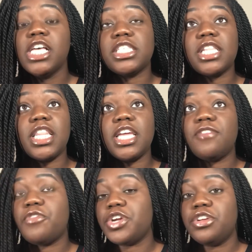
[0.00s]
so that
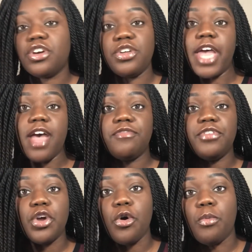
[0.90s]
therefore, you know, you have
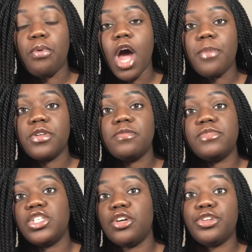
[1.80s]
no
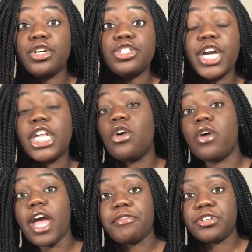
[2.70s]
problems, you know, during training
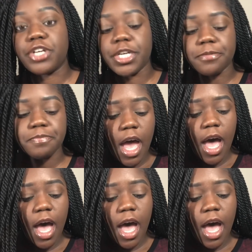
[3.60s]
or after training.